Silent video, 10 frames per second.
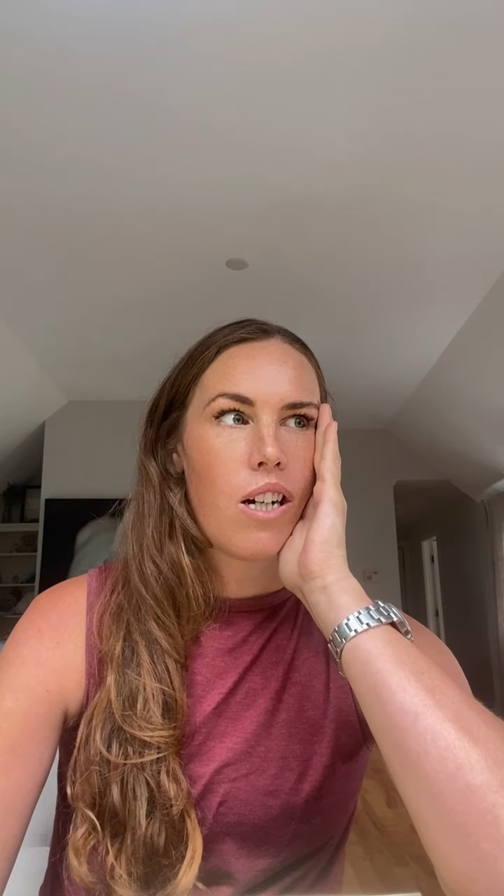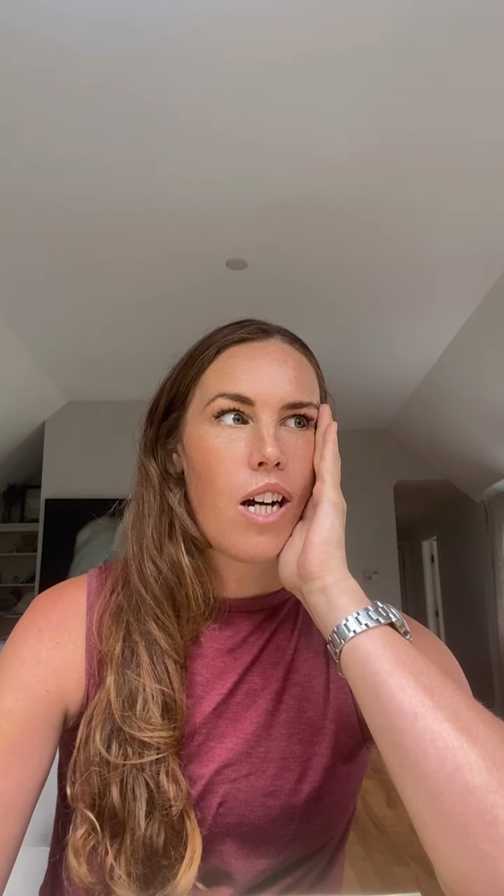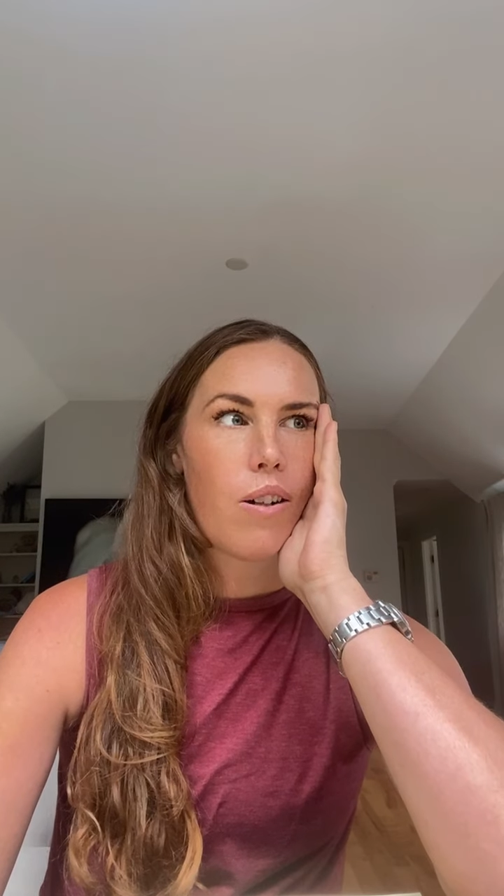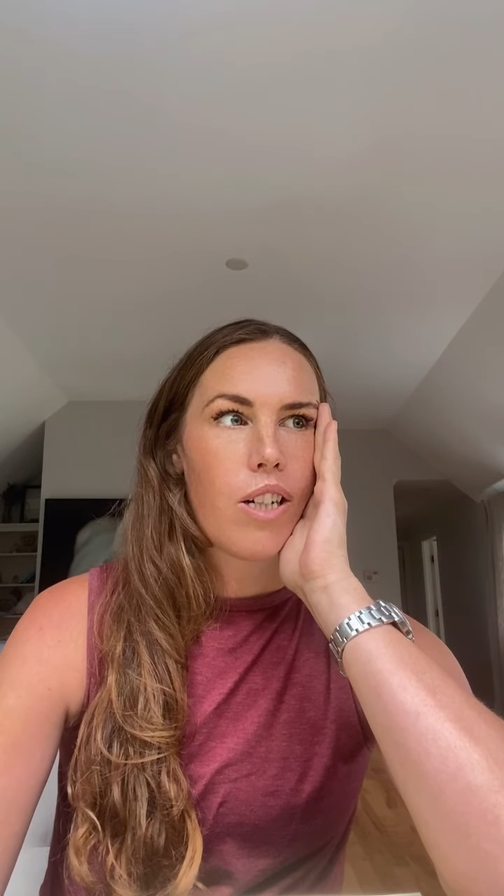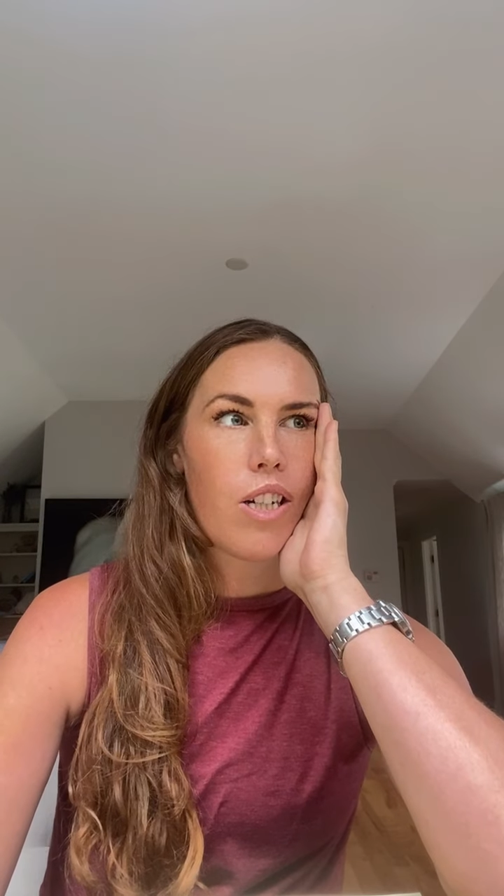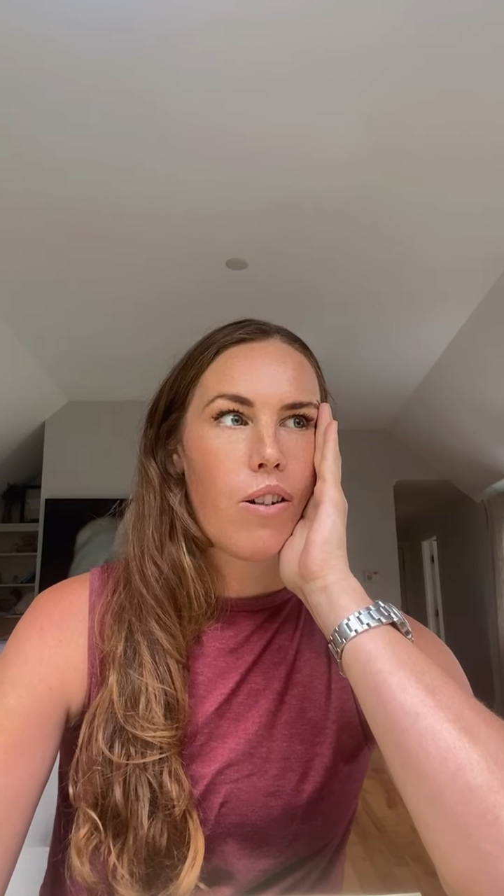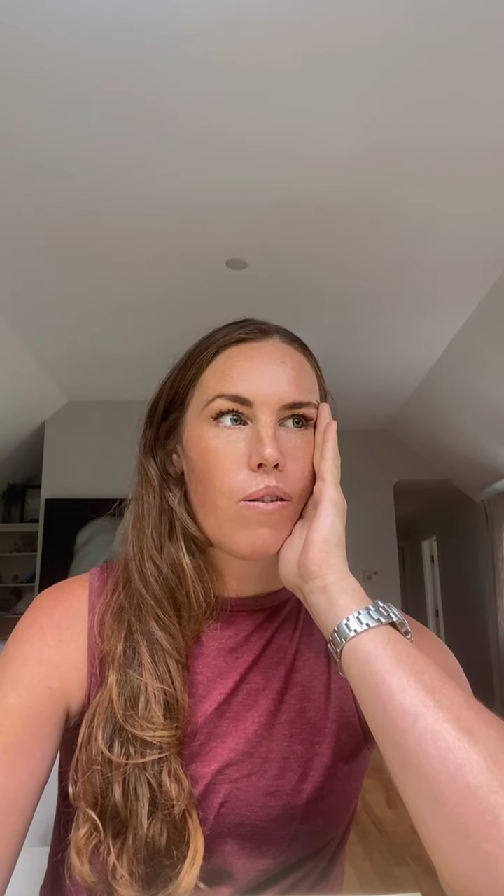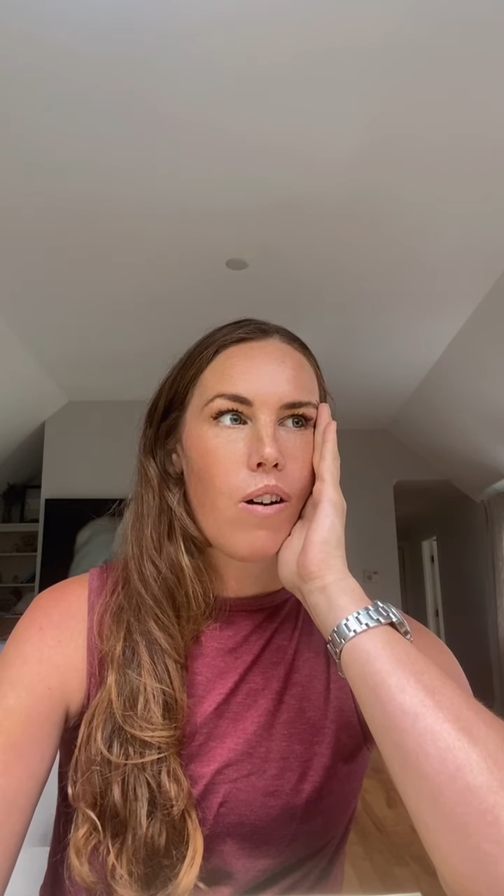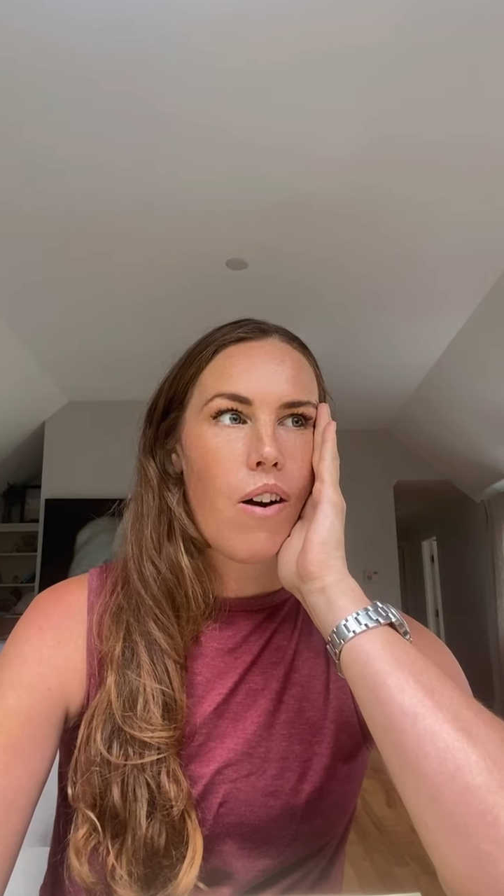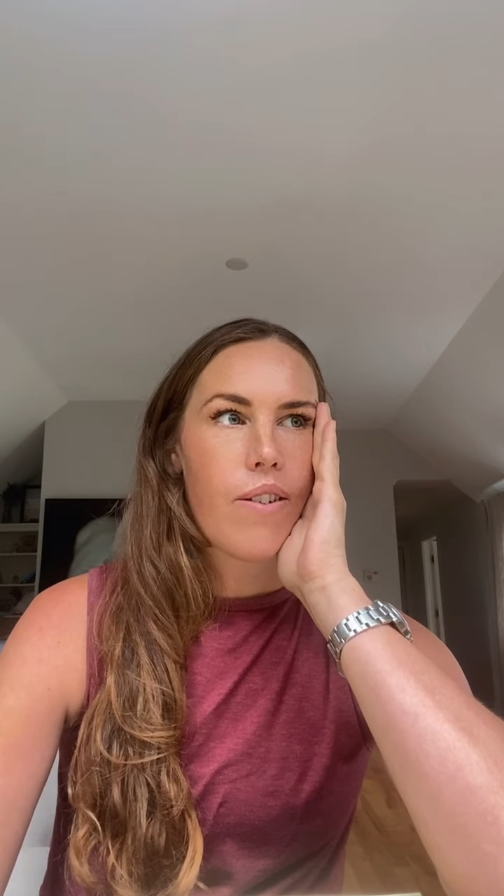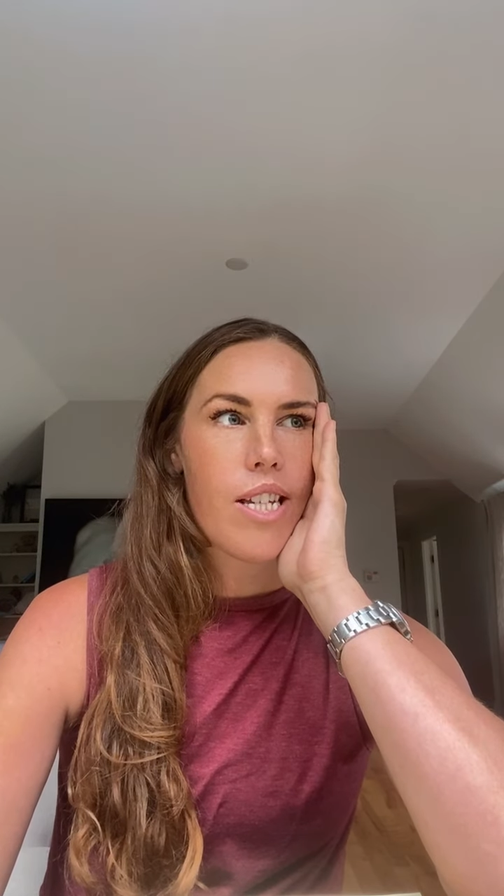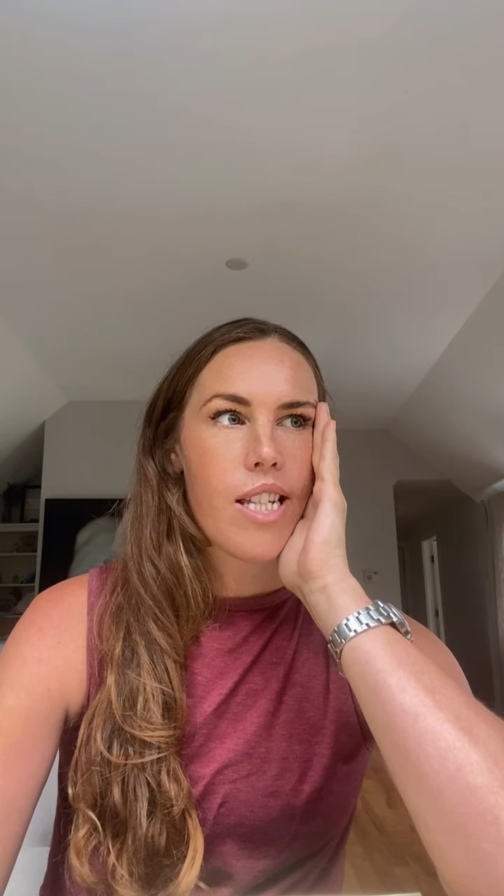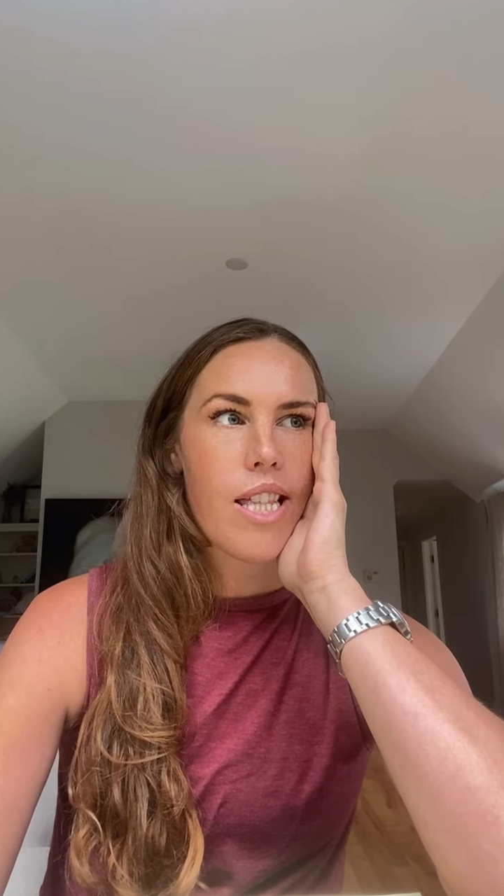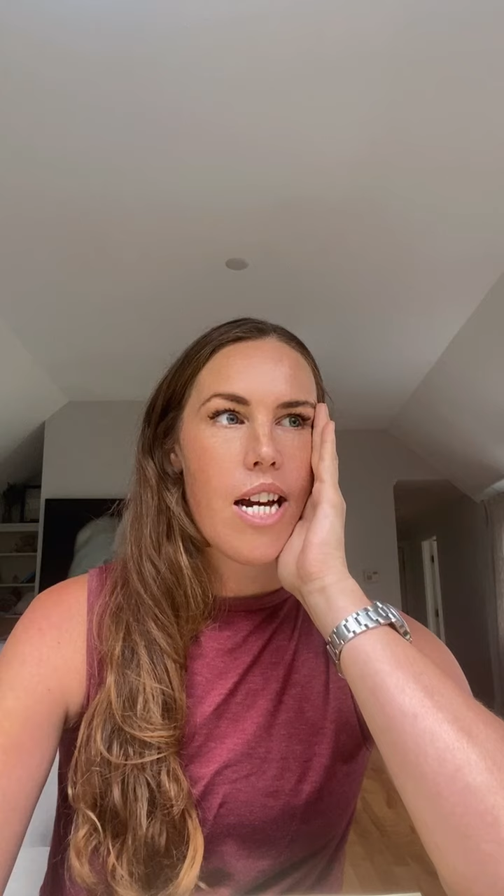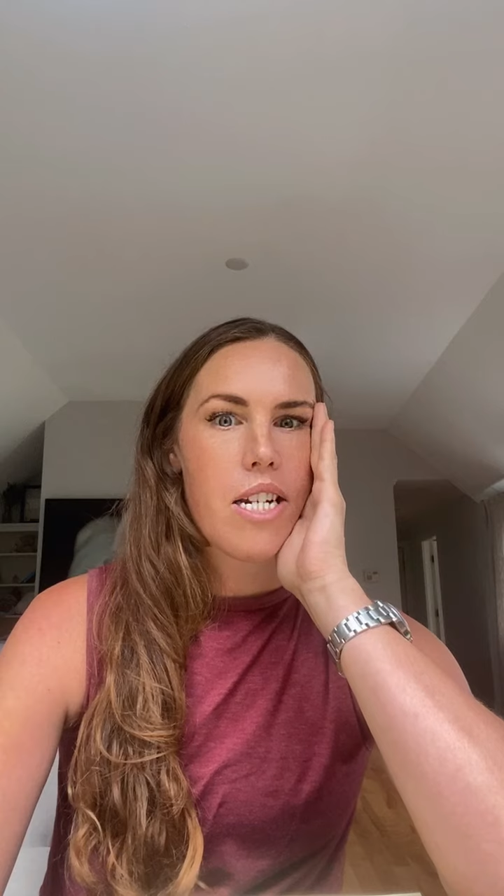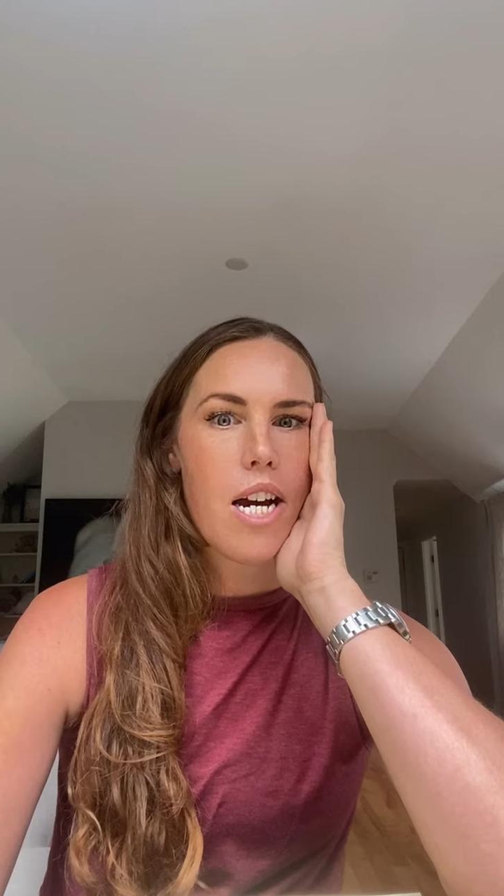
Obviously that